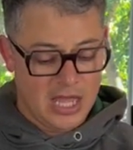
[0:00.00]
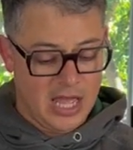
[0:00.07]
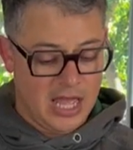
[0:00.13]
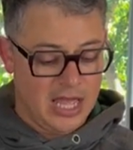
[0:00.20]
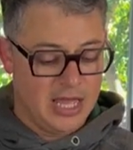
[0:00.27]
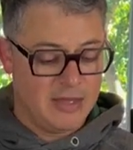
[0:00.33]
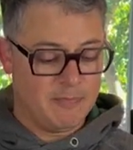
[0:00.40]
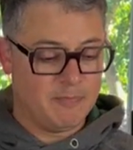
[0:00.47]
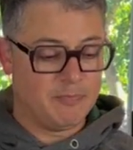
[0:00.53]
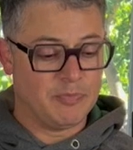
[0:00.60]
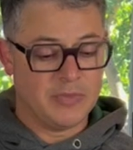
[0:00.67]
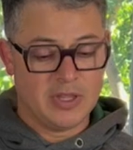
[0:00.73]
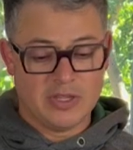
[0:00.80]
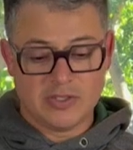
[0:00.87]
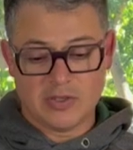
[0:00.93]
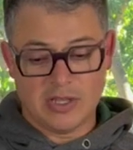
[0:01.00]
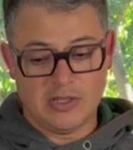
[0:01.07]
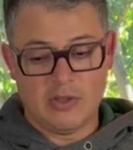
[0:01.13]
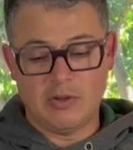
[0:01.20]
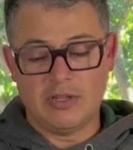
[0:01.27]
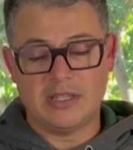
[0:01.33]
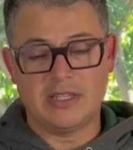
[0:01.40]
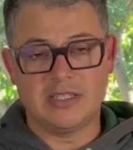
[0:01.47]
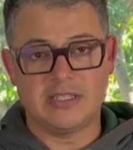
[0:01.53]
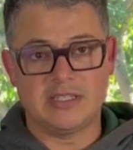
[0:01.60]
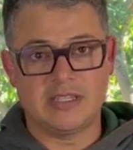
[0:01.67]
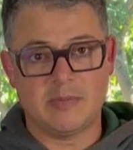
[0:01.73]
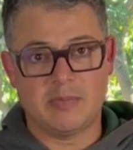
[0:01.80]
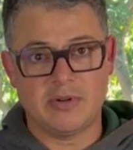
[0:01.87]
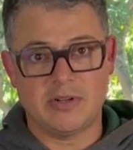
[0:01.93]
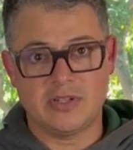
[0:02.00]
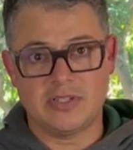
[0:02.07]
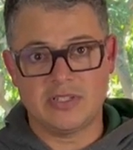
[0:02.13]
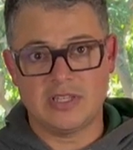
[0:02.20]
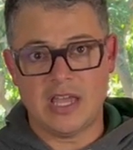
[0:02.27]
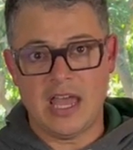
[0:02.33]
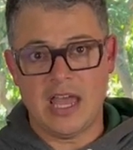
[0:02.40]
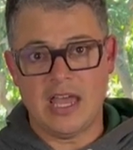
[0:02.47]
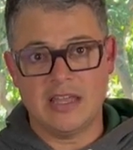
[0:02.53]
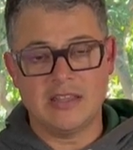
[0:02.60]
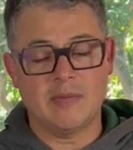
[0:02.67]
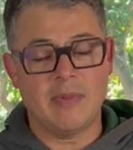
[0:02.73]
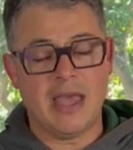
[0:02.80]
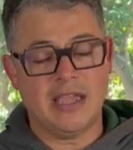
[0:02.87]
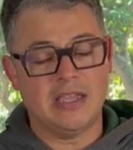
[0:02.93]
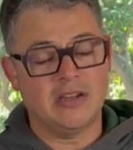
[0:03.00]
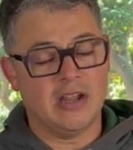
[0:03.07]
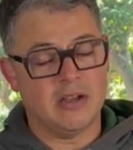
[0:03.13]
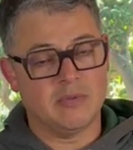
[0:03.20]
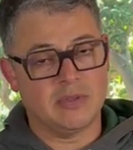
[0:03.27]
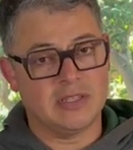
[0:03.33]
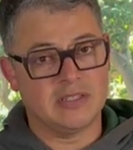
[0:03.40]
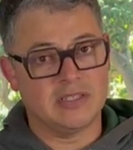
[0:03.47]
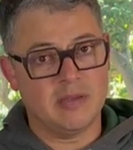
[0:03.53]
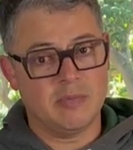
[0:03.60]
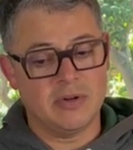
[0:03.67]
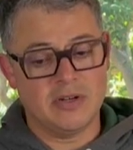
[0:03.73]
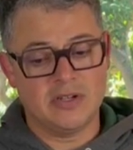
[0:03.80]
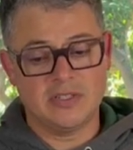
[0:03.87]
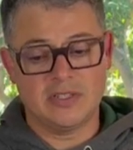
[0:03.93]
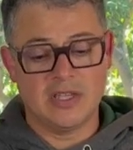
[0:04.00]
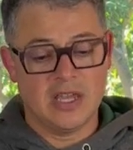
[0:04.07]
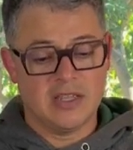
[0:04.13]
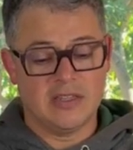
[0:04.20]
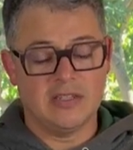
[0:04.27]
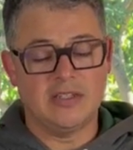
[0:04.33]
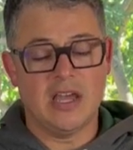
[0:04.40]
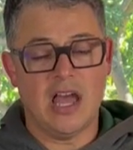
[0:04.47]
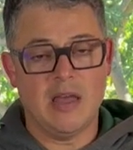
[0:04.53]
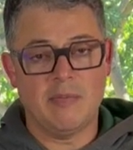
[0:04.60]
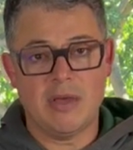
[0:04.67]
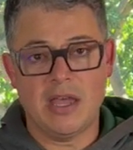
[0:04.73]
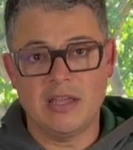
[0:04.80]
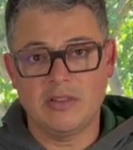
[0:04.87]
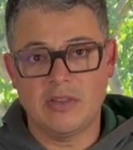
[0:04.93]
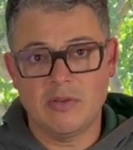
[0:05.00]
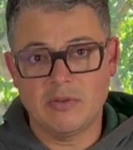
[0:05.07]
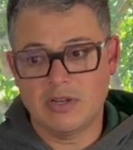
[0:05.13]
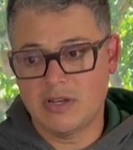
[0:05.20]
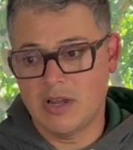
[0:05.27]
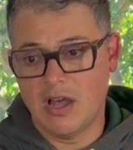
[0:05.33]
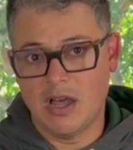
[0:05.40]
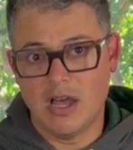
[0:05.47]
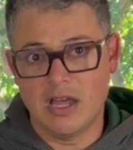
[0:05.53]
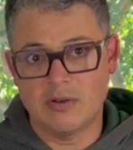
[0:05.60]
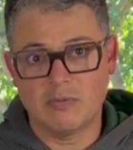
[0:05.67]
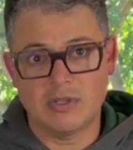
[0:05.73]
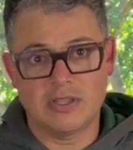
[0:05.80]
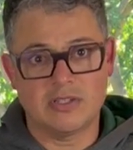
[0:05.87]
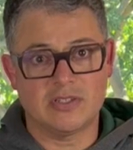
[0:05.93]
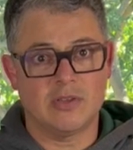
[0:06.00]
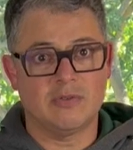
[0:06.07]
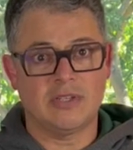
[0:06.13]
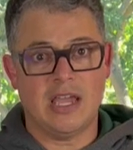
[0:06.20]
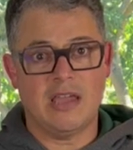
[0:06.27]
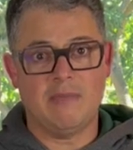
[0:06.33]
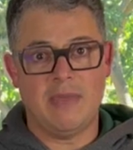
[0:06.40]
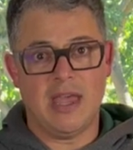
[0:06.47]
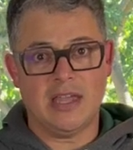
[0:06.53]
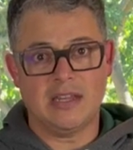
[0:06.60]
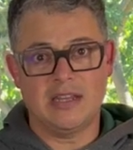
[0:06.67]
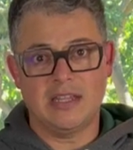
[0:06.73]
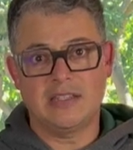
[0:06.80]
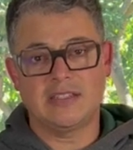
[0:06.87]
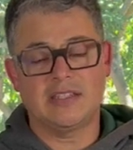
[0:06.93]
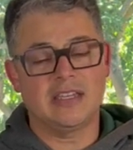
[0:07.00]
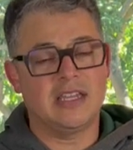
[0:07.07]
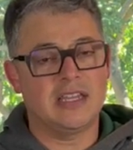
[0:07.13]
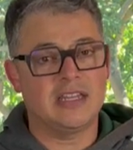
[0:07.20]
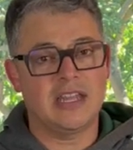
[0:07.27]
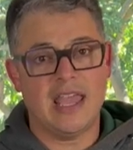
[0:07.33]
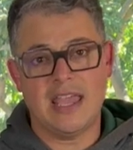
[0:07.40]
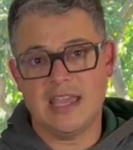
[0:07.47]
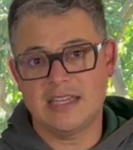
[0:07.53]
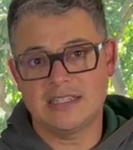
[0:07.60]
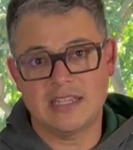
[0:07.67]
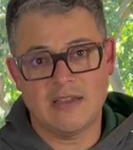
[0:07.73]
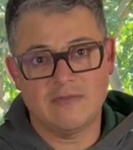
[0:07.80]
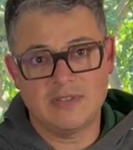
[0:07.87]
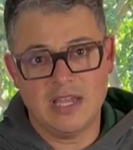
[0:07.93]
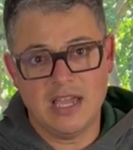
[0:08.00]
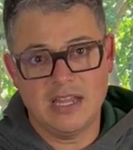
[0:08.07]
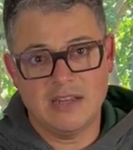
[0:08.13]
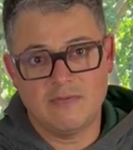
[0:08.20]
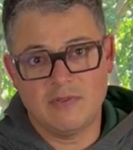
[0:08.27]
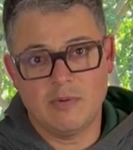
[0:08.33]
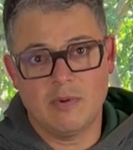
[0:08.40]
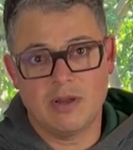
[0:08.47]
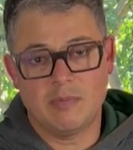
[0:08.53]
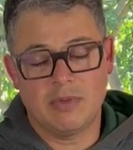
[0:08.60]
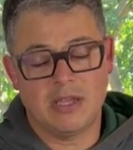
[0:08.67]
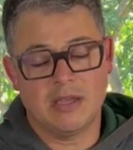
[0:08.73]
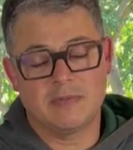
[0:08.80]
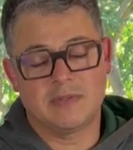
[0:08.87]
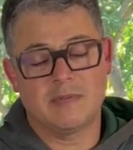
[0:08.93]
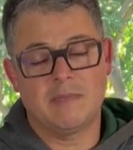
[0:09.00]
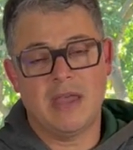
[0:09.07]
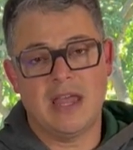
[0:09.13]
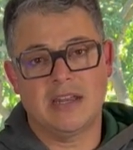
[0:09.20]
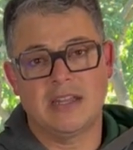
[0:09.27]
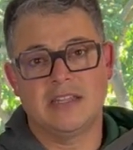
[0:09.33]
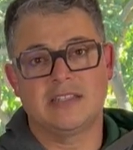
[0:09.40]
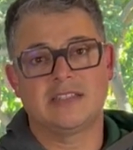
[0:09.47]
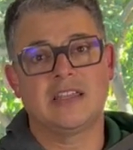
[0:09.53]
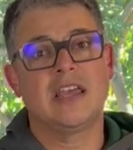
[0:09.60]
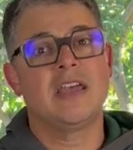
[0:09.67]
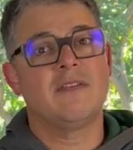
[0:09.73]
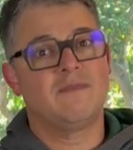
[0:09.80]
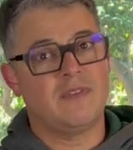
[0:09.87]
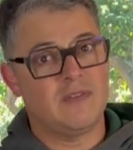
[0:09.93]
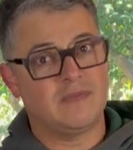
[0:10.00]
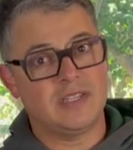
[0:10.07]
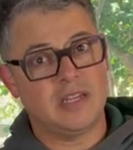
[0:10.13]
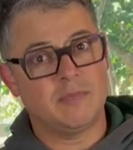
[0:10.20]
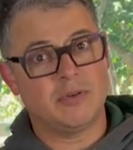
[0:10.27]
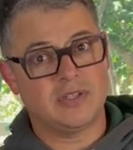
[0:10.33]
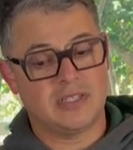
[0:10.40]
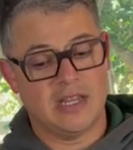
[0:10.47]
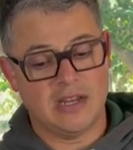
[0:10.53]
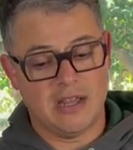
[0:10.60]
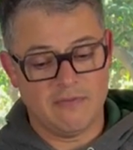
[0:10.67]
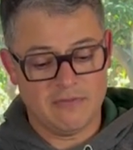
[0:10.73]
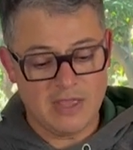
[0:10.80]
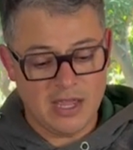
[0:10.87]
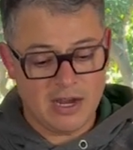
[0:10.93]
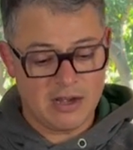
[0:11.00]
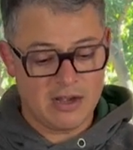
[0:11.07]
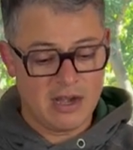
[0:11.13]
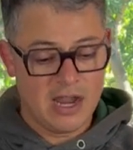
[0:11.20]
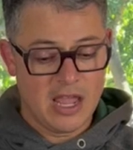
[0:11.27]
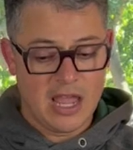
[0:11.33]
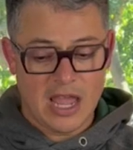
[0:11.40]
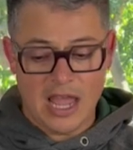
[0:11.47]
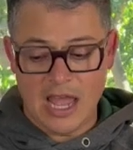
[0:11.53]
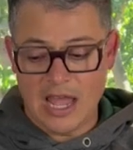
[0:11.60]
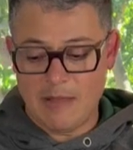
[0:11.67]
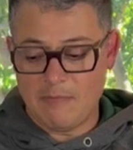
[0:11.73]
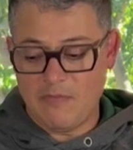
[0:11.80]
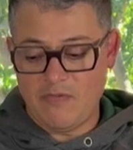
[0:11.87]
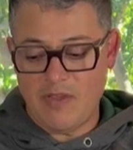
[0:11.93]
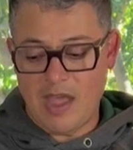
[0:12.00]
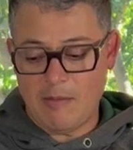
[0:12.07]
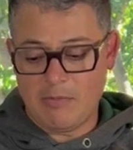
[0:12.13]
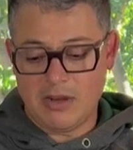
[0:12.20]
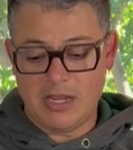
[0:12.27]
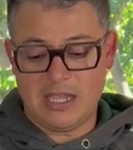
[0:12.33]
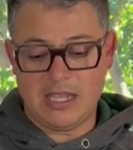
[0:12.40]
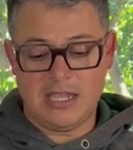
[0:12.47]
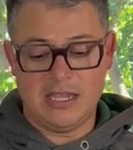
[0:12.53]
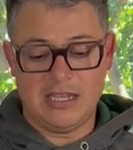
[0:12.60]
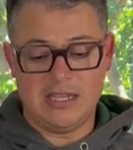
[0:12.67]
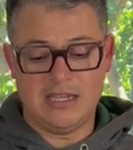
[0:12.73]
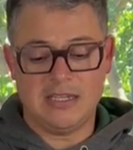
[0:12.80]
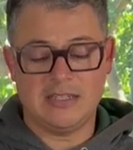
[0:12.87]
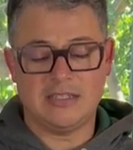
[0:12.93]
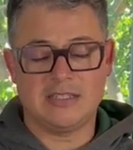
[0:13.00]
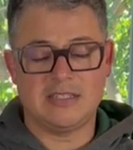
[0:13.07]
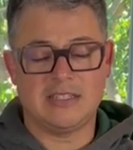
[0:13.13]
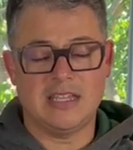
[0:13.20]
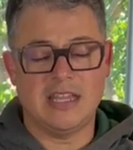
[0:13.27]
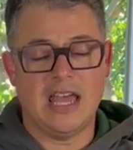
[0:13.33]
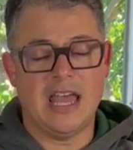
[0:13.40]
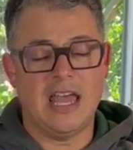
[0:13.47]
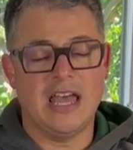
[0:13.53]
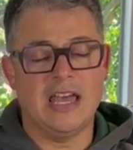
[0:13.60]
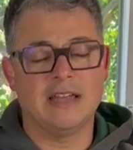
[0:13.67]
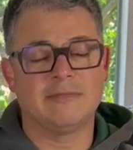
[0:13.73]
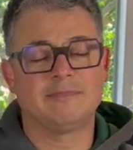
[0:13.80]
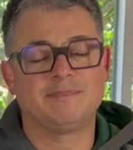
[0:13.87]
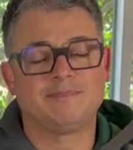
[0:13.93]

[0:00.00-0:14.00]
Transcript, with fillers: Um, so I loaded the zippers, uh, the backing on with the zippers. The top I loaded on with the SewTite magnets. Again, ASF 10 if you want to pick up some magnets. 15% off there. Um, fabric is uh,